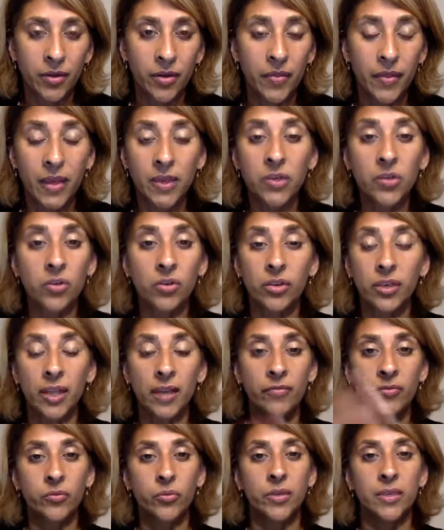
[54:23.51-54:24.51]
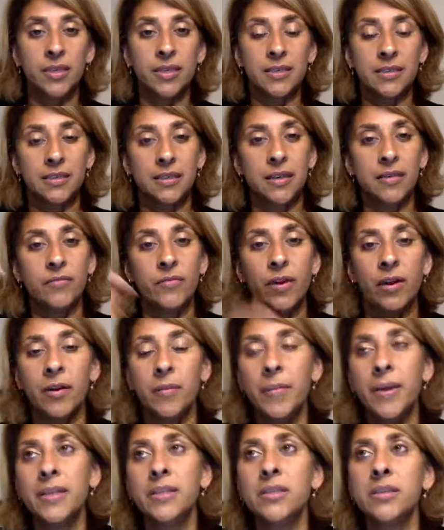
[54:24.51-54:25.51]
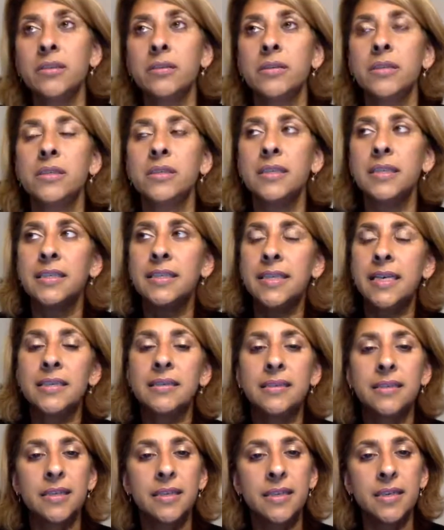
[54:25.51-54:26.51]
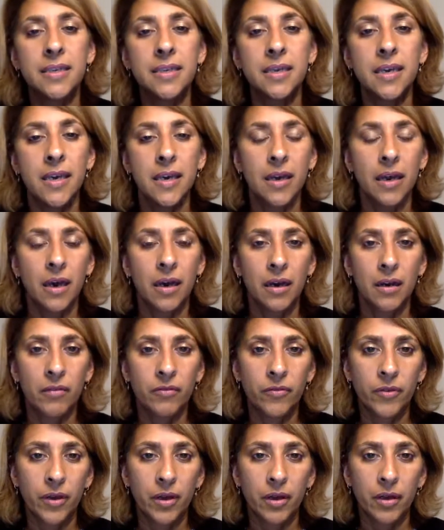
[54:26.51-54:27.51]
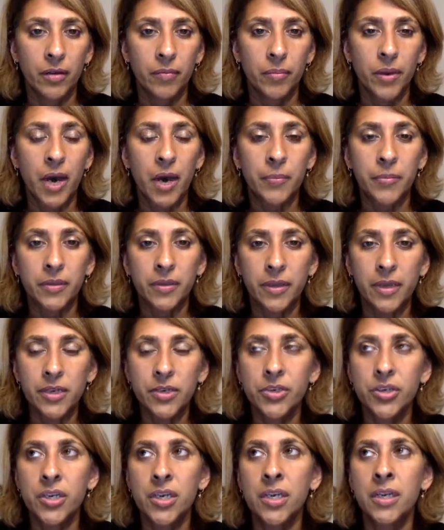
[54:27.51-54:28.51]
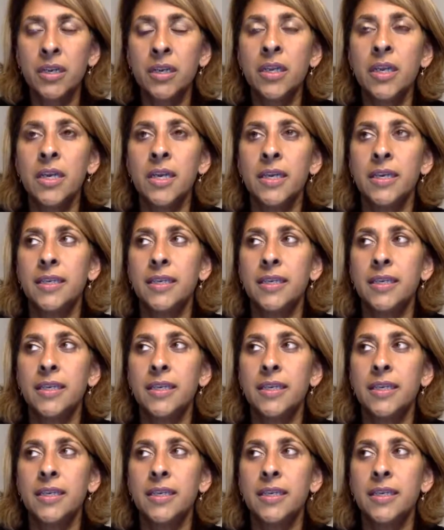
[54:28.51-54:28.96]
And then you're left with, is it environmental? Is it density of population?